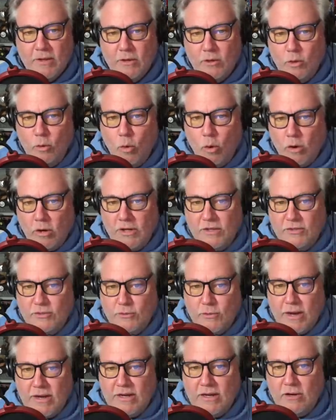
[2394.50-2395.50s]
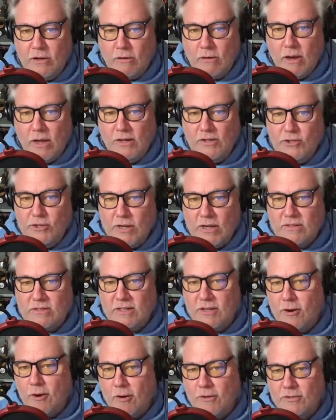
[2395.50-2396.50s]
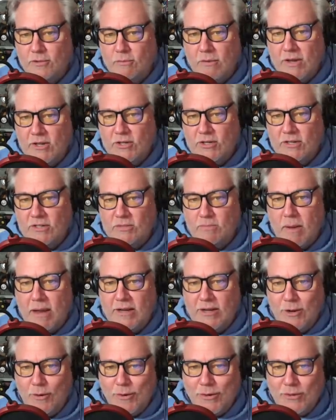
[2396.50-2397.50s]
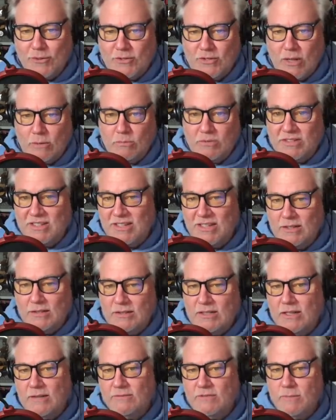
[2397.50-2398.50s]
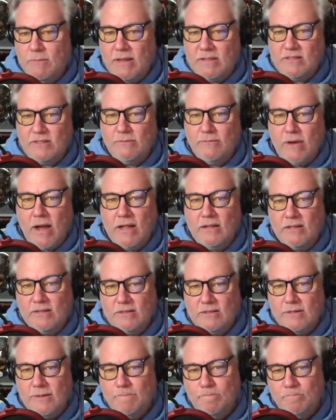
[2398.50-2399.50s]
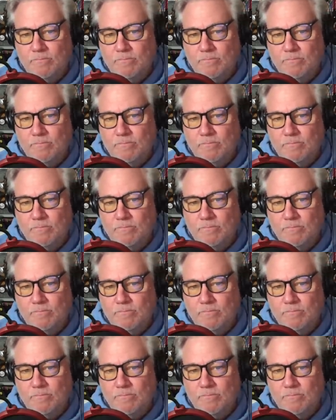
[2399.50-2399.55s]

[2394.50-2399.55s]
who orchestrated her unjust incarceration despite knowing her son was guilty of domestic violence.